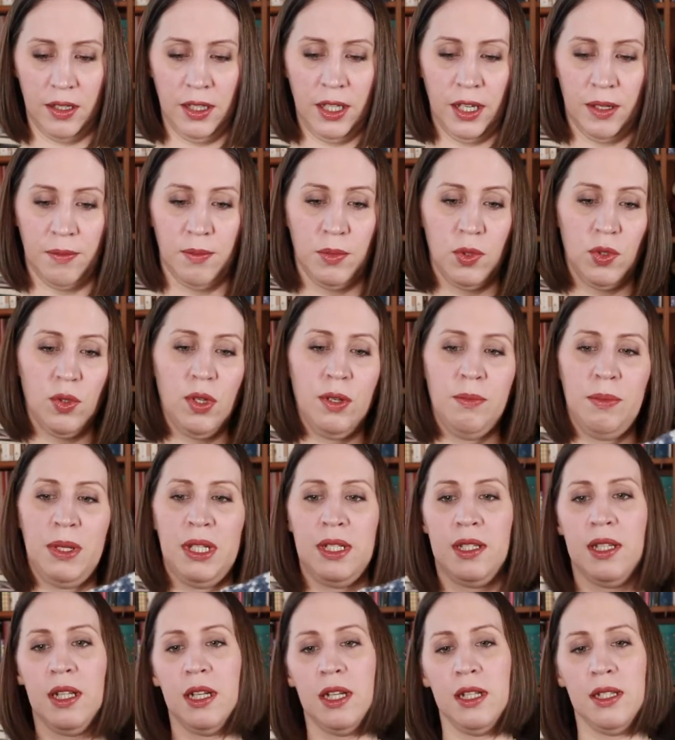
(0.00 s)
yeah. So I
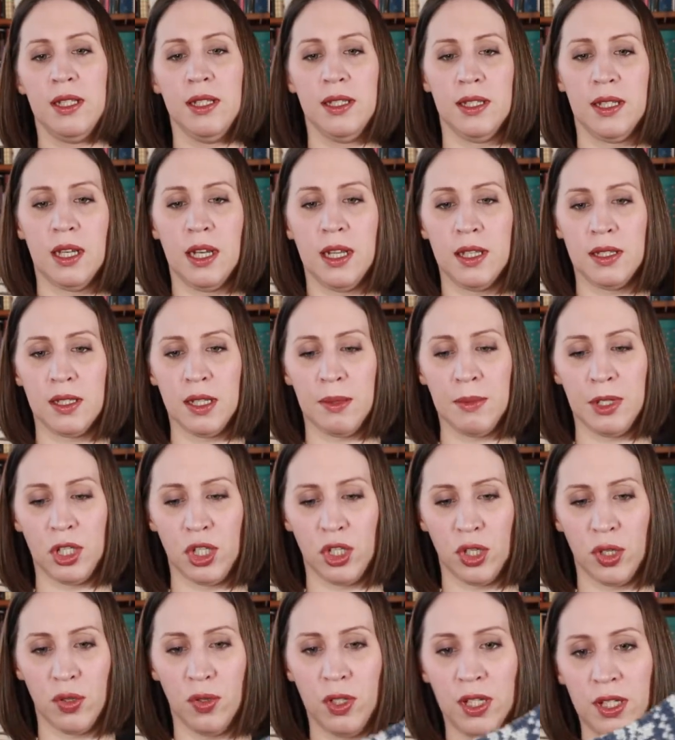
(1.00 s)
basically, since the last time I
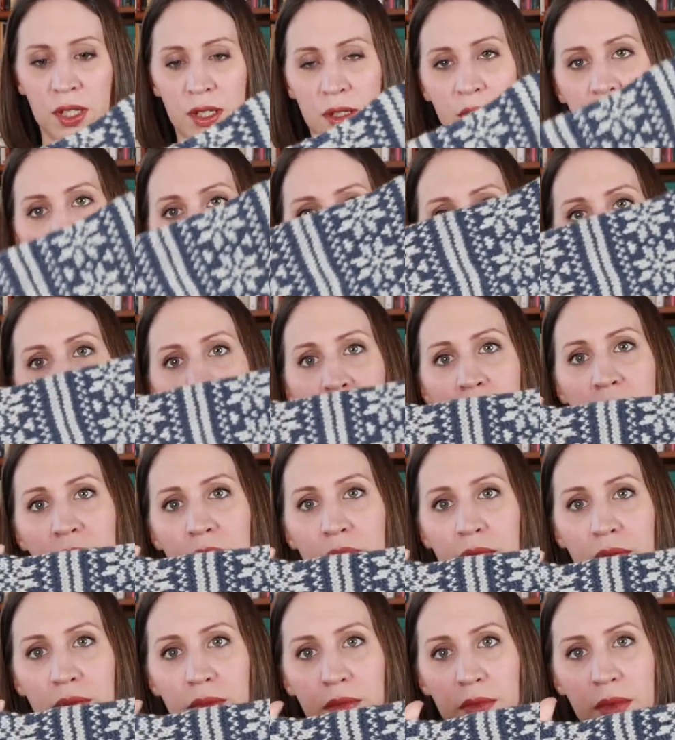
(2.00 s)
showed it,
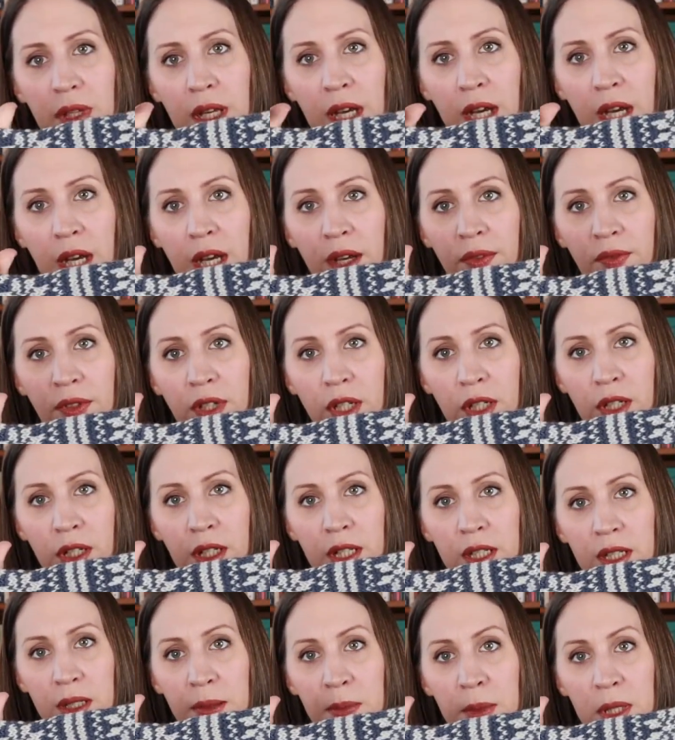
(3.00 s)
I've done
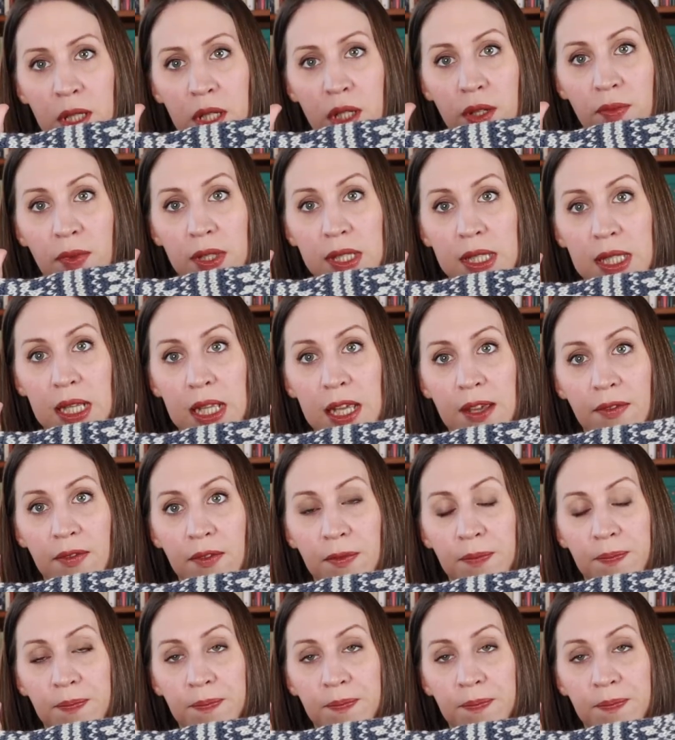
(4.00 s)
this much of the sleeve.